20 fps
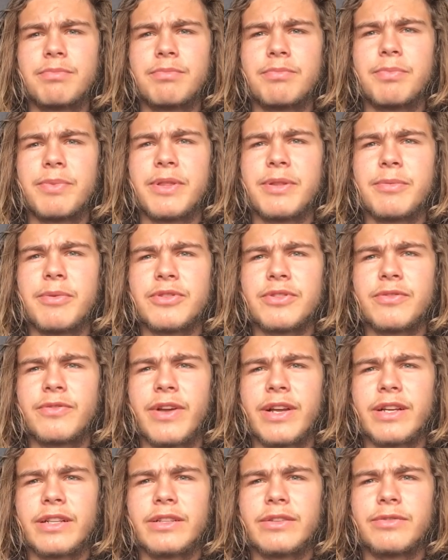been the most
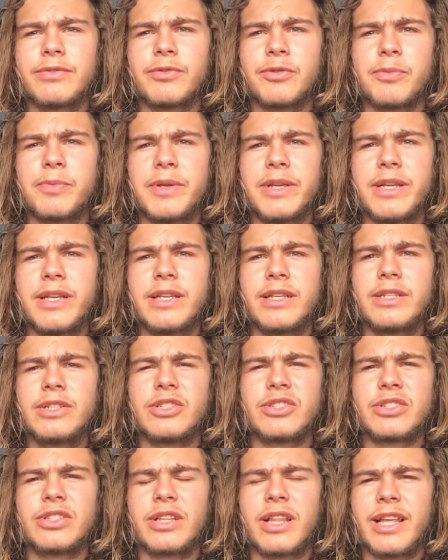effective for me
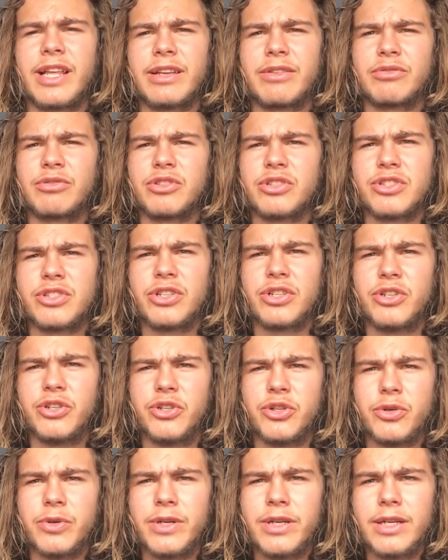just to
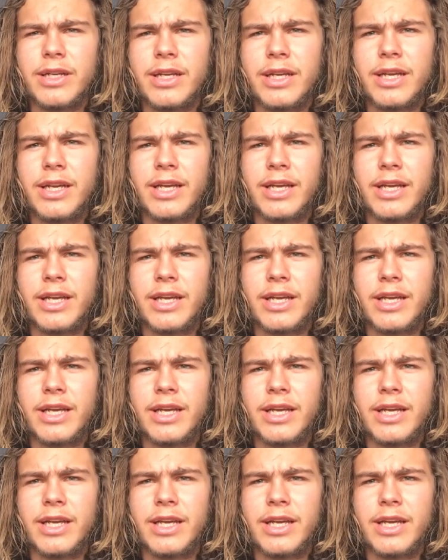do it,